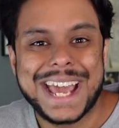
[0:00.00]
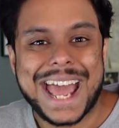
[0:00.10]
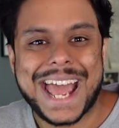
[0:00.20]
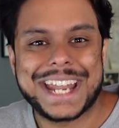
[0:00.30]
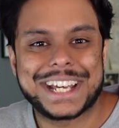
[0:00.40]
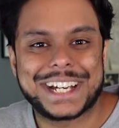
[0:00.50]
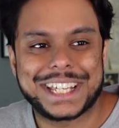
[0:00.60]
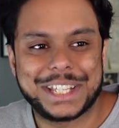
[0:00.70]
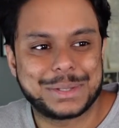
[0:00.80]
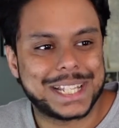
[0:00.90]
and
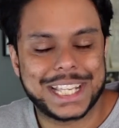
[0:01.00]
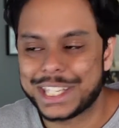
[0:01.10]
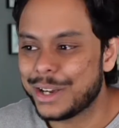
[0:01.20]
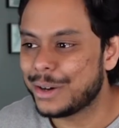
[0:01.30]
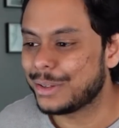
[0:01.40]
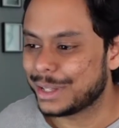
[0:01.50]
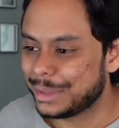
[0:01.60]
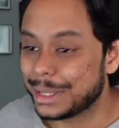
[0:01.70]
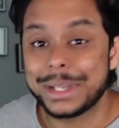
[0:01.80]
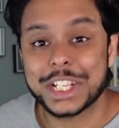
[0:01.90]
he was like, yo, let
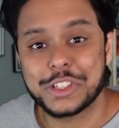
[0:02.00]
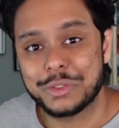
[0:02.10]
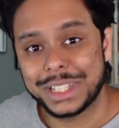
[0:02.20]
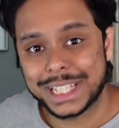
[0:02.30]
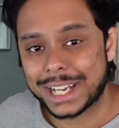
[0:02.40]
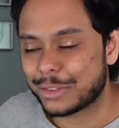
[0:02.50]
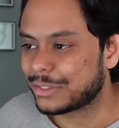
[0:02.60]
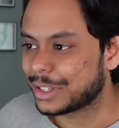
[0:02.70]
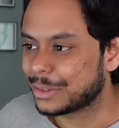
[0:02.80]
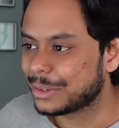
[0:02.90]
me actually read that out
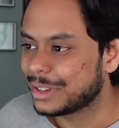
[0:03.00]
for you.